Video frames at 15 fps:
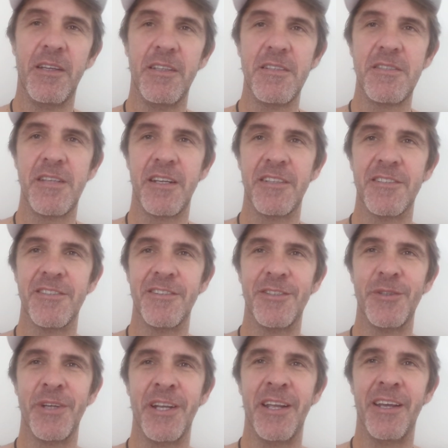sticking to not
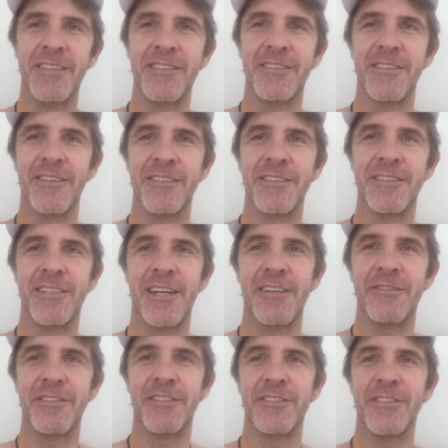doing any exercise is
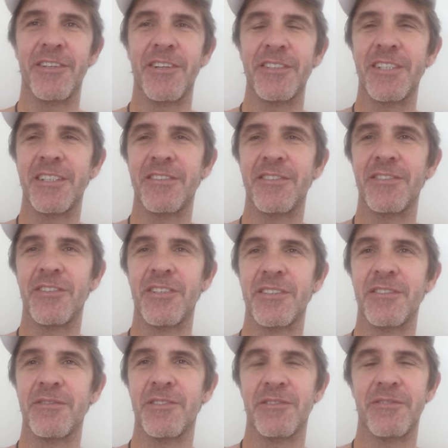tough because I like to
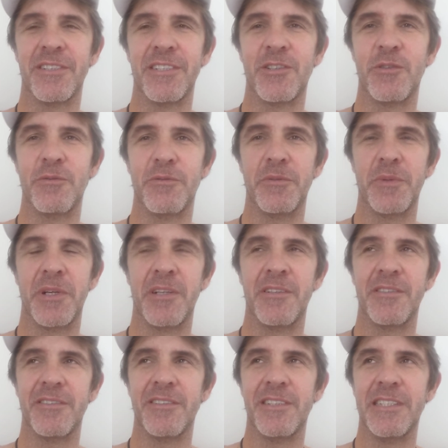exercise. Well, it's good for my
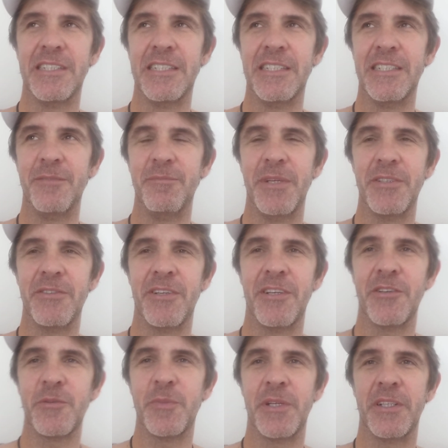mental
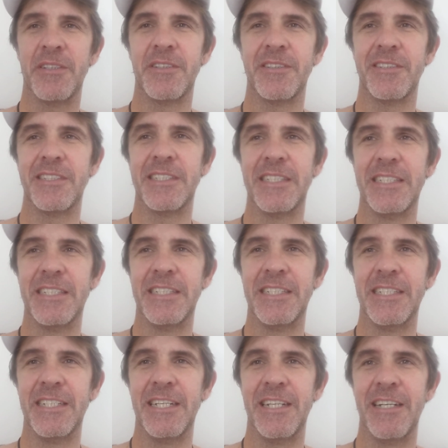health, but
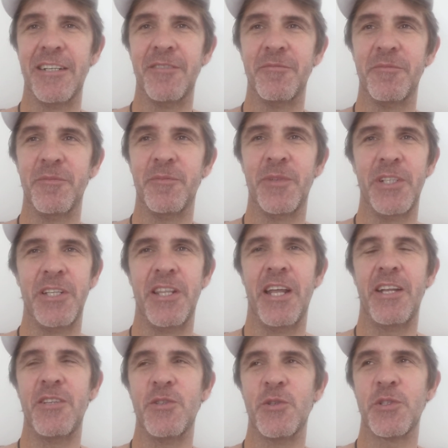when you're that
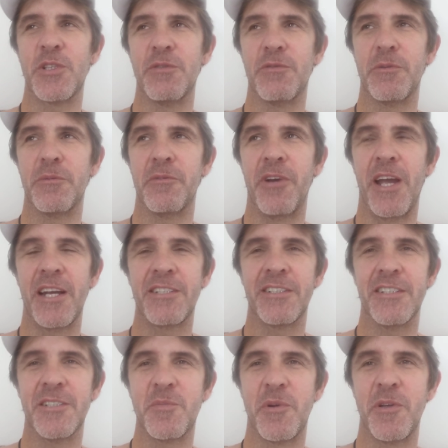exhausted from a reaction,
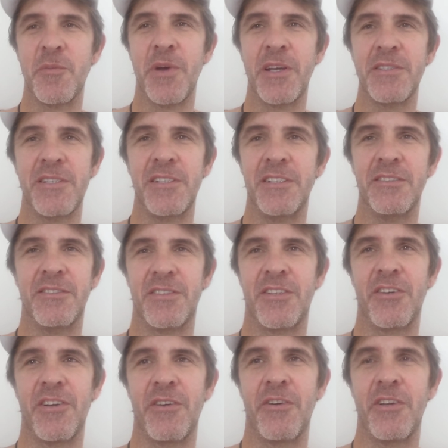it's pretty amazing. You just
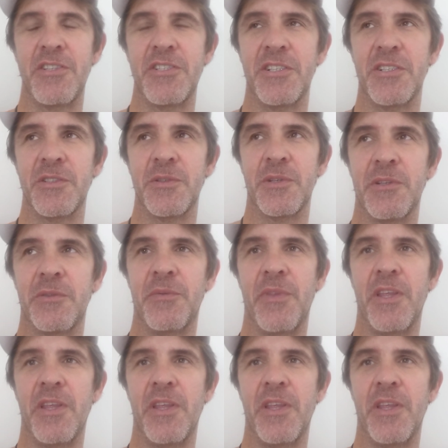got no energy as well.